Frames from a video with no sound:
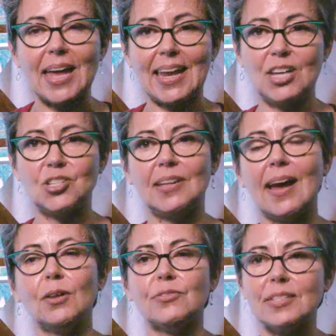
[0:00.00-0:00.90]
that Asian
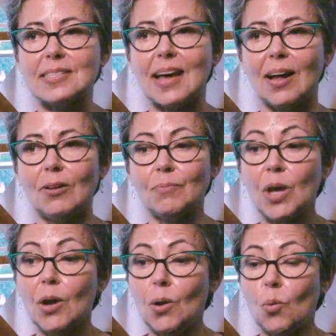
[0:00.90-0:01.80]
elephant cell.
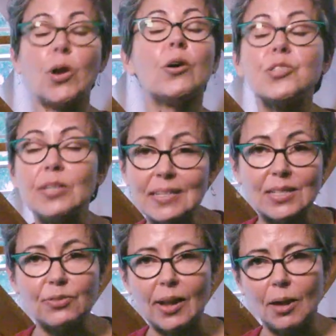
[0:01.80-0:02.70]
We also need to
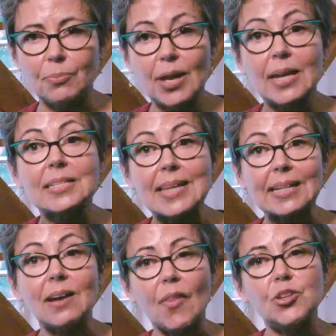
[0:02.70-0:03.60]
develop
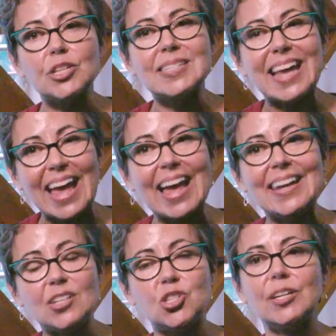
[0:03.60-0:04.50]
technologies to
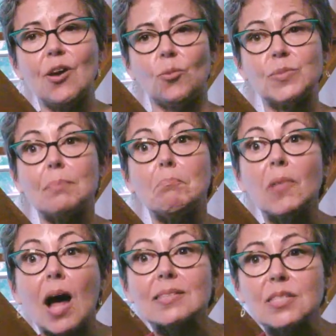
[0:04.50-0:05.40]
edit genomes
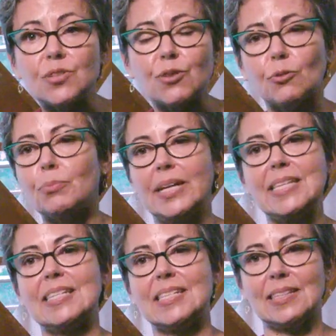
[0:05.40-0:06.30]
at lots of different
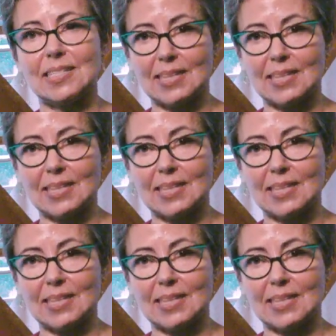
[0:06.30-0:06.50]
places at the